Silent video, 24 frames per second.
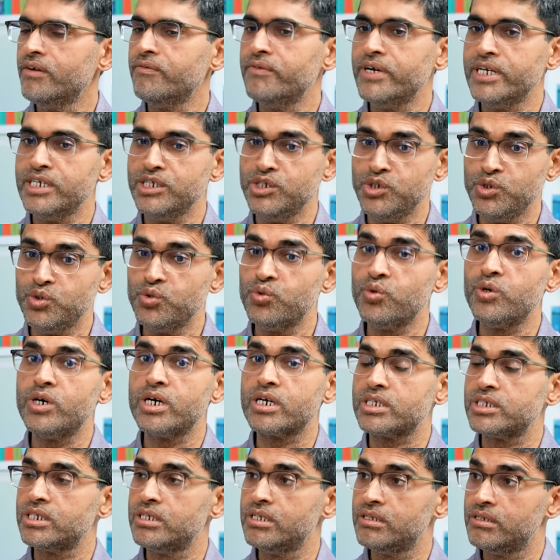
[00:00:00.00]
When you are
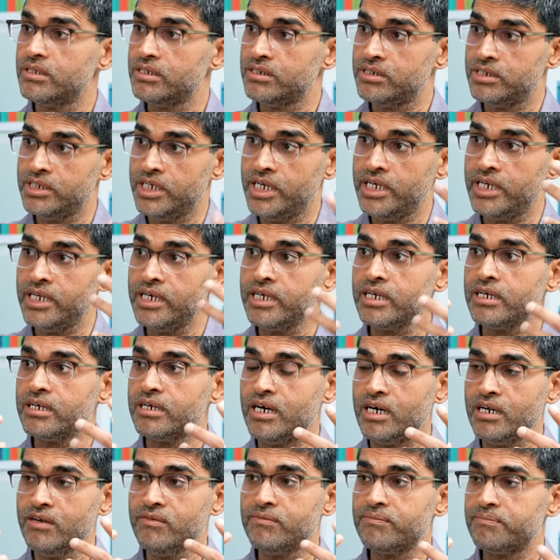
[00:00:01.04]
sharing
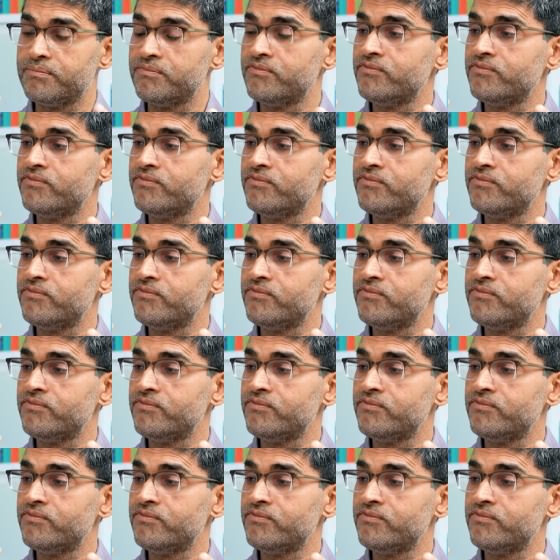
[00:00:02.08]
un-